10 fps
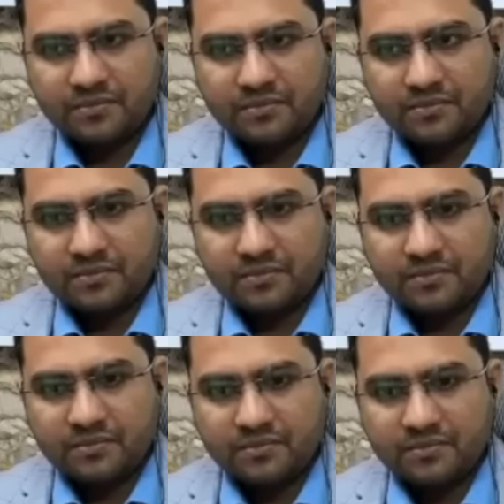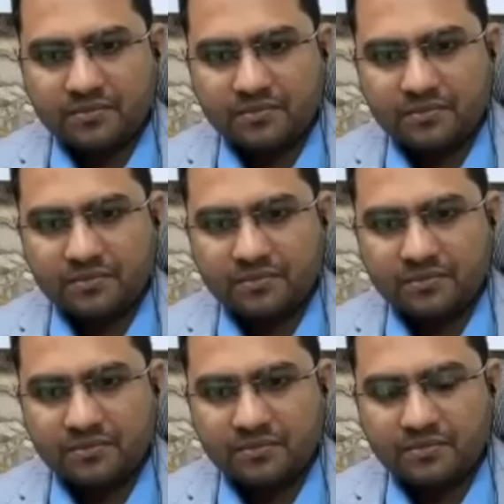
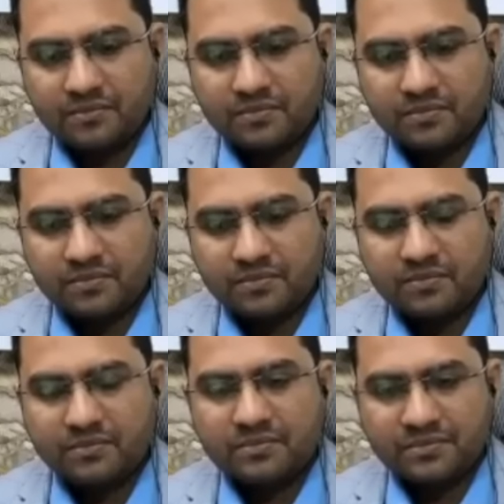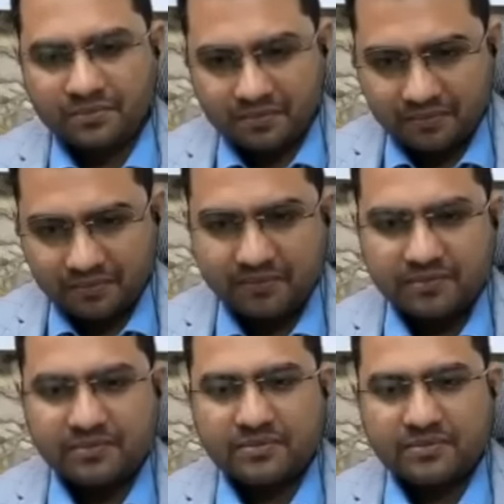The person shown says nothing.